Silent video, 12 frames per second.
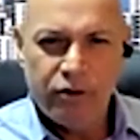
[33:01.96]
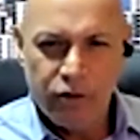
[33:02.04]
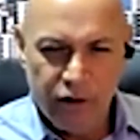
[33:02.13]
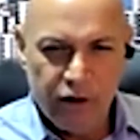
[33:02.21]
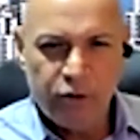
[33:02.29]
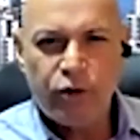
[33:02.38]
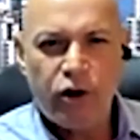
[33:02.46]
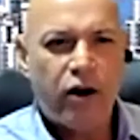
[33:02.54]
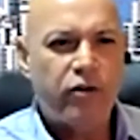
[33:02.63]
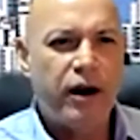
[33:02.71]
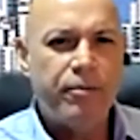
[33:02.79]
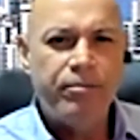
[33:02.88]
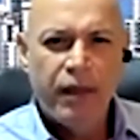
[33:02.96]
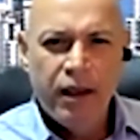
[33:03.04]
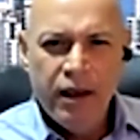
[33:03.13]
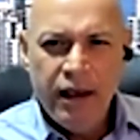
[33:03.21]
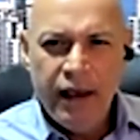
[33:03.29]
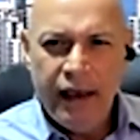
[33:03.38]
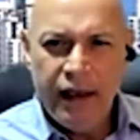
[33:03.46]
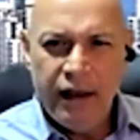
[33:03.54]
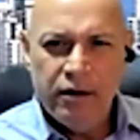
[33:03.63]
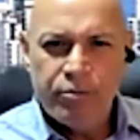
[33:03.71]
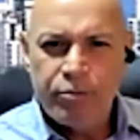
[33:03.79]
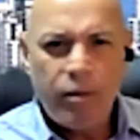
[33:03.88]
to this program,
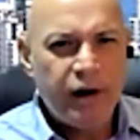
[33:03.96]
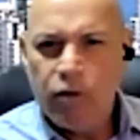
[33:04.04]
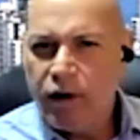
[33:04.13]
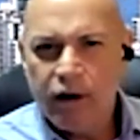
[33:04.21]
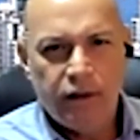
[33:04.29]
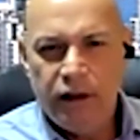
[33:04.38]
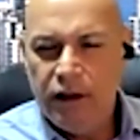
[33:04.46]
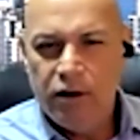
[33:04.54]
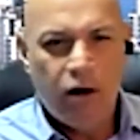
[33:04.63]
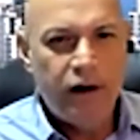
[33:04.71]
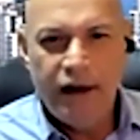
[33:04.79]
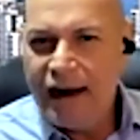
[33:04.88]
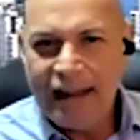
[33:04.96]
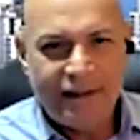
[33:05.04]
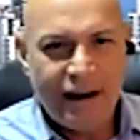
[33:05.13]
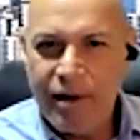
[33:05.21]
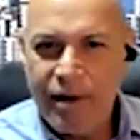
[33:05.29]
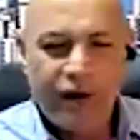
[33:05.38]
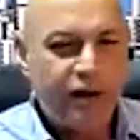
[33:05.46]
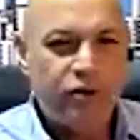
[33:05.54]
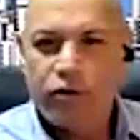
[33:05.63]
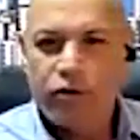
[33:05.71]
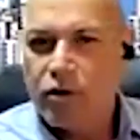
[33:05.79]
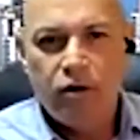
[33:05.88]
and probably one of the only Latin Americans,
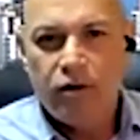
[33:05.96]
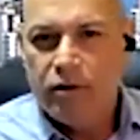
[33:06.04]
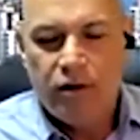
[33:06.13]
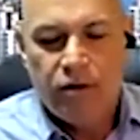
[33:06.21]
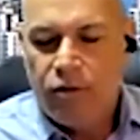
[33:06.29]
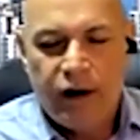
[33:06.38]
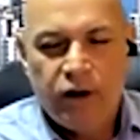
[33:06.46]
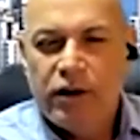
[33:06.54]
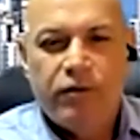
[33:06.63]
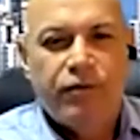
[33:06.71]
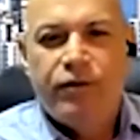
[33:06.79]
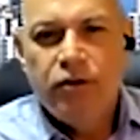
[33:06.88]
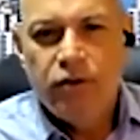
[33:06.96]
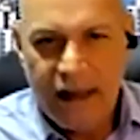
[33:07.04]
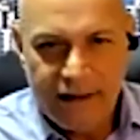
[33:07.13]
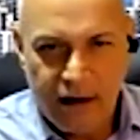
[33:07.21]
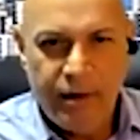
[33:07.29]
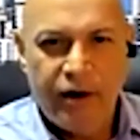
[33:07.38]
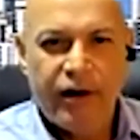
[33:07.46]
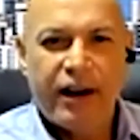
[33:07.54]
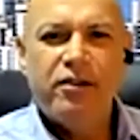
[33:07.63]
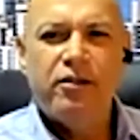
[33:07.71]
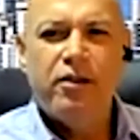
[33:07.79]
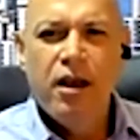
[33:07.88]
or one of the few Latin
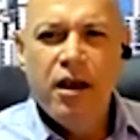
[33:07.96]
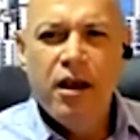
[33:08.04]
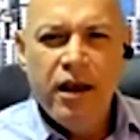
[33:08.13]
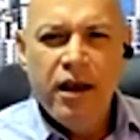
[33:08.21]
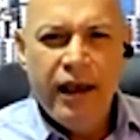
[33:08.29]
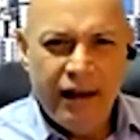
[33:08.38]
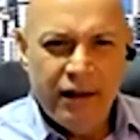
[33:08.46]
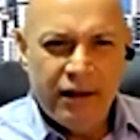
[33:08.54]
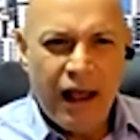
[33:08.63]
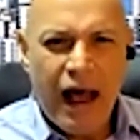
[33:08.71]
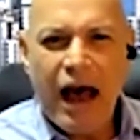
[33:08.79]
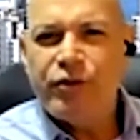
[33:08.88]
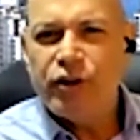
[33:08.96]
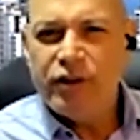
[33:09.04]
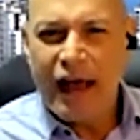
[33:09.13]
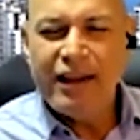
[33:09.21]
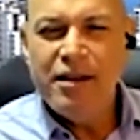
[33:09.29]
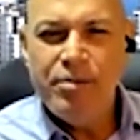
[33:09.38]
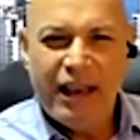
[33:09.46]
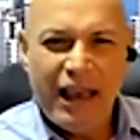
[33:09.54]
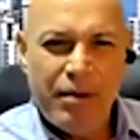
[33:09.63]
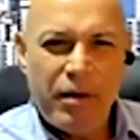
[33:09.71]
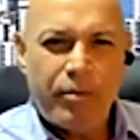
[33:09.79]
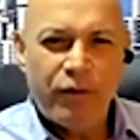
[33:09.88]
Americans. And after that, he
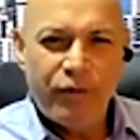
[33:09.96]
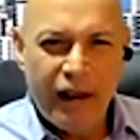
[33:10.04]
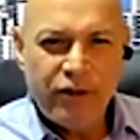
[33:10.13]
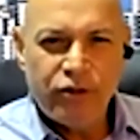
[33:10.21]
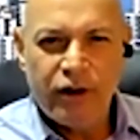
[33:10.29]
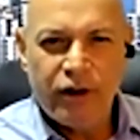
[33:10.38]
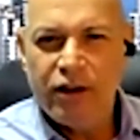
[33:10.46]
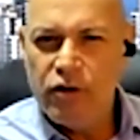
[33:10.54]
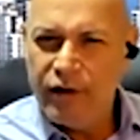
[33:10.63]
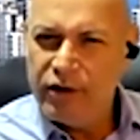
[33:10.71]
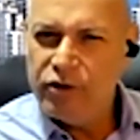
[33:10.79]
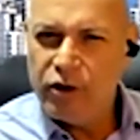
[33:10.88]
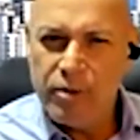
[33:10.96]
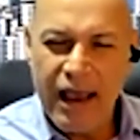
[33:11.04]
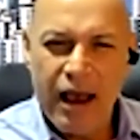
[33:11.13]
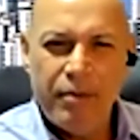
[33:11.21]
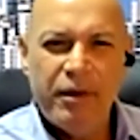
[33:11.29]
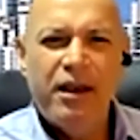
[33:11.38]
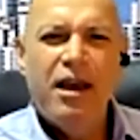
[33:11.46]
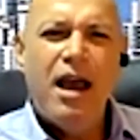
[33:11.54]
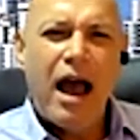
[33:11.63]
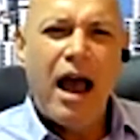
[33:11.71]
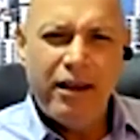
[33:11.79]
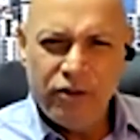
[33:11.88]
became a professor at the University of Miami,
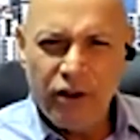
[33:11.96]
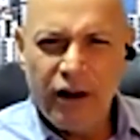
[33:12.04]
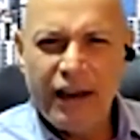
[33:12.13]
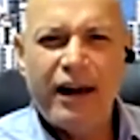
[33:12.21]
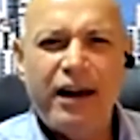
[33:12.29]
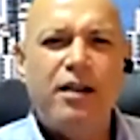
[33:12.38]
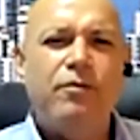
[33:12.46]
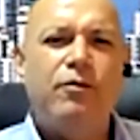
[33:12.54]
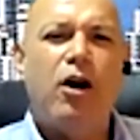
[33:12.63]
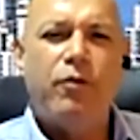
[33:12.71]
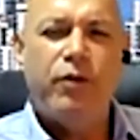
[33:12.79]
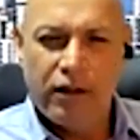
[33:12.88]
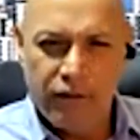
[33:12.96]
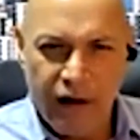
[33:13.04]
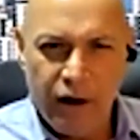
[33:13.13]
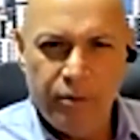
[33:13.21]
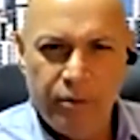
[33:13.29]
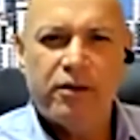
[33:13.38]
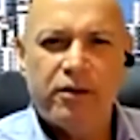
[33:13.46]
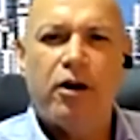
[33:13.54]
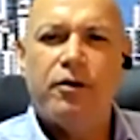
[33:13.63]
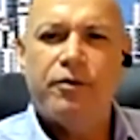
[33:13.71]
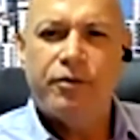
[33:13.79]
and he started getting involved with the development of